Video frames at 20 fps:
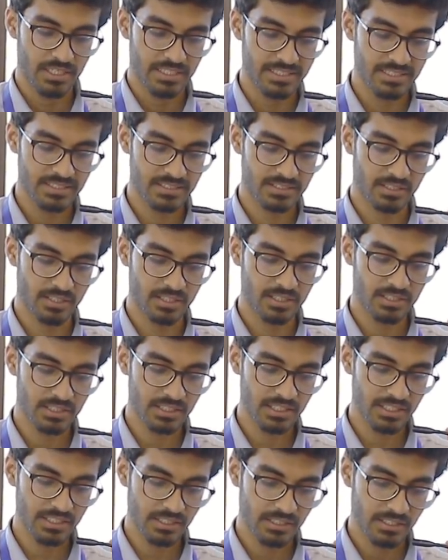He is
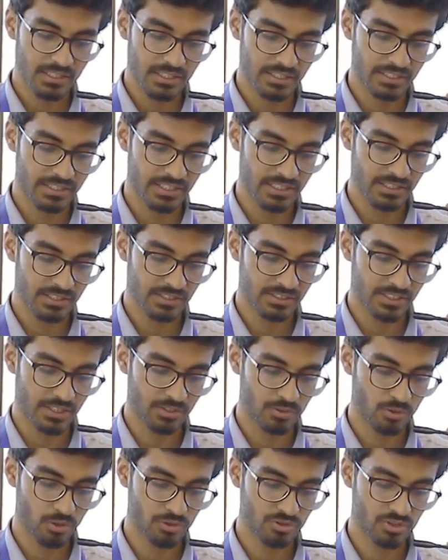currently leading
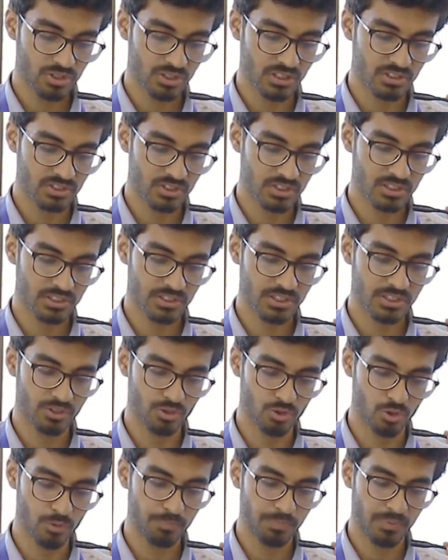technology consultant
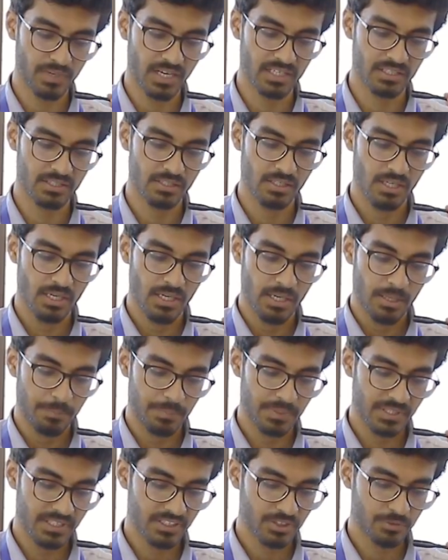group and
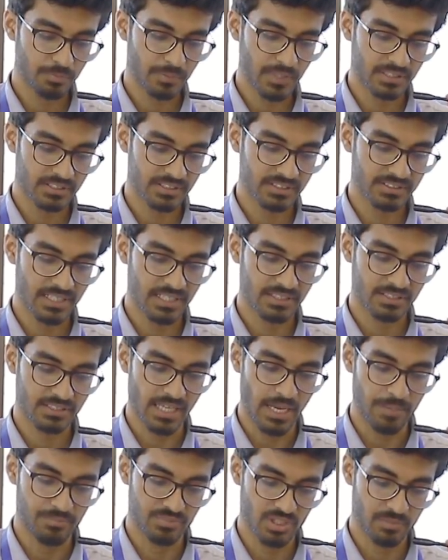predicts practice at
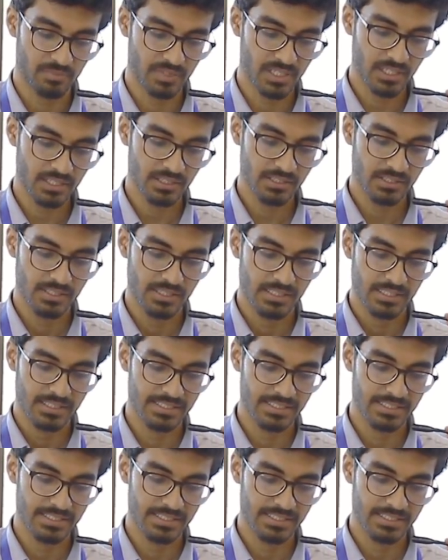Capgemini.